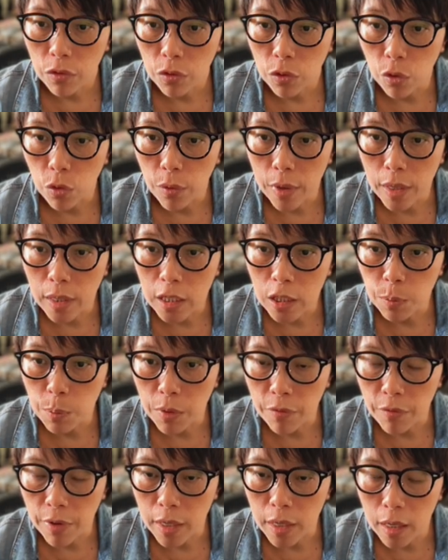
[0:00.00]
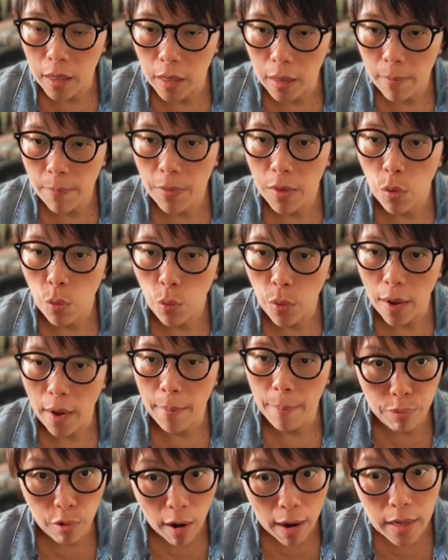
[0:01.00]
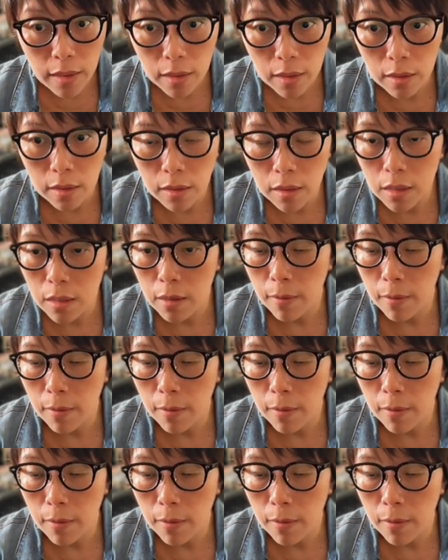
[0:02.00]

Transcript: During this period here, where prices